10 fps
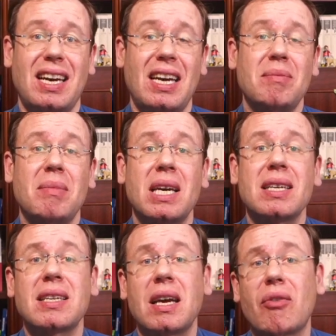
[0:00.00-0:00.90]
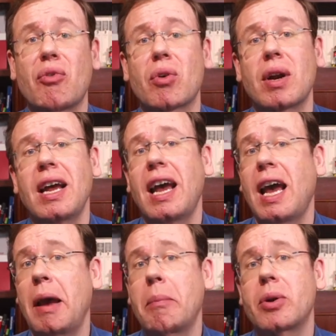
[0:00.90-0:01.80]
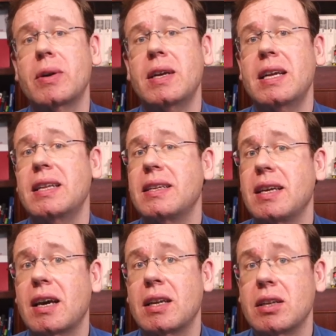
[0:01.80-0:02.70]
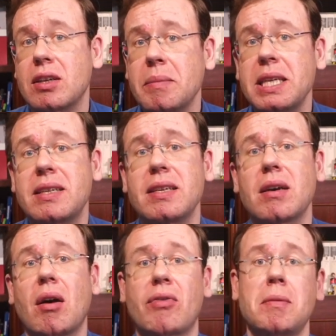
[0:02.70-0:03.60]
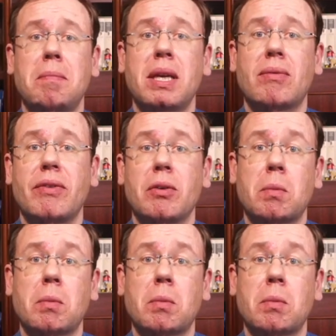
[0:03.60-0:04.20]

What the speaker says: and may therefore hamper the anonymity of the peer review